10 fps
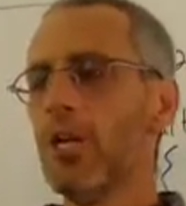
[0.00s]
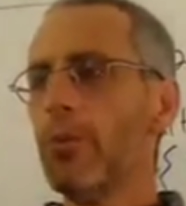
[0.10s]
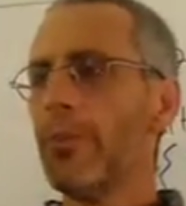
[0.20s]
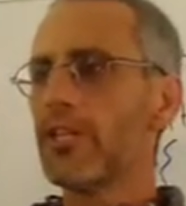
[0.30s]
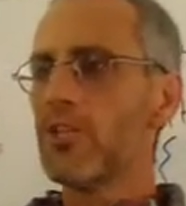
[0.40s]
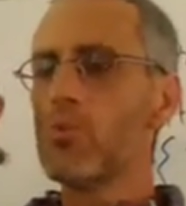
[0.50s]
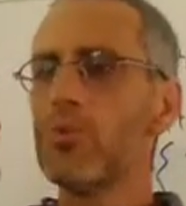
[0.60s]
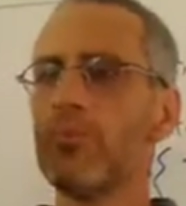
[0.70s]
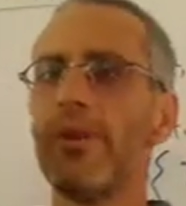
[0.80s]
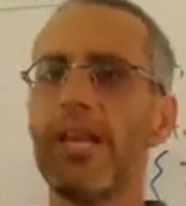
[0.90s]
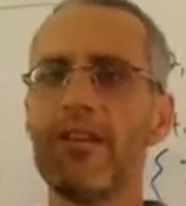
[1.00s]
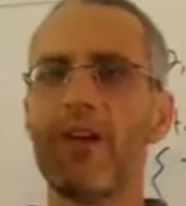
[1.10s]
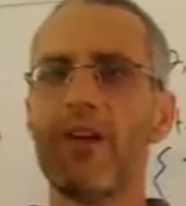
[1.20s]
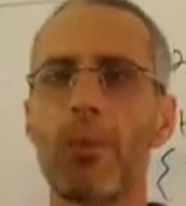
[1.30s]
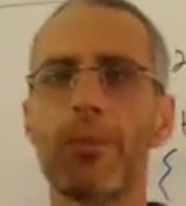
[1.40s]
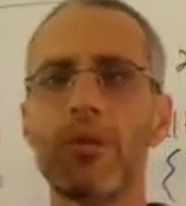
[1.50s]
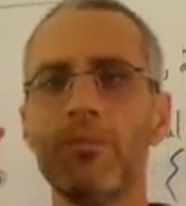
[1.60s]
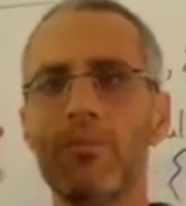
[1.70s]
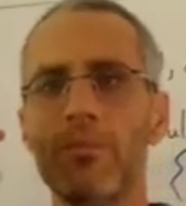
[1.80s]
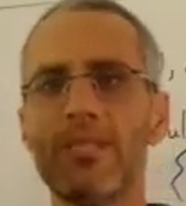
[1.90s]
but you wouldn't believe how many
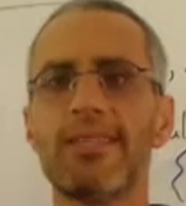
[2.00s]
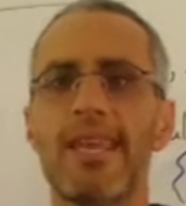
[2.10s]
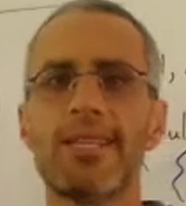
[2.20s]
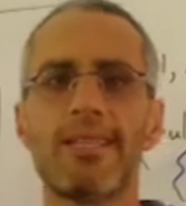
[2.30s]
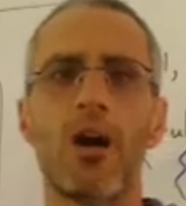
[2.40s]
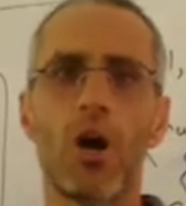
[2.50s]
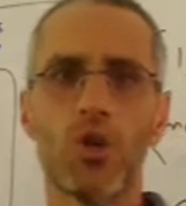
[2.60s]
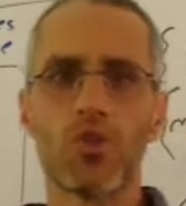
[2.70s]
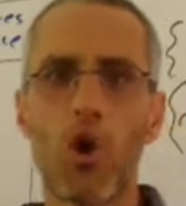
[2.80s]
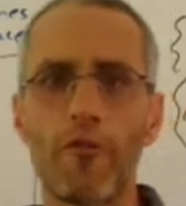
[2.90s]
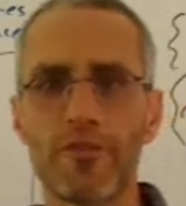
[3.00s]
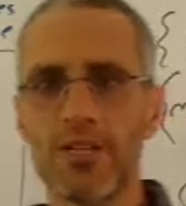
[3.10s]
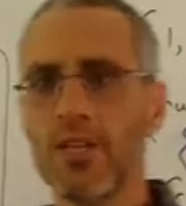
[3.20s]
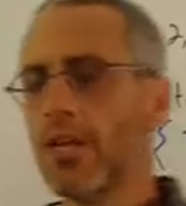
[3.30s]
mistakes there are, because often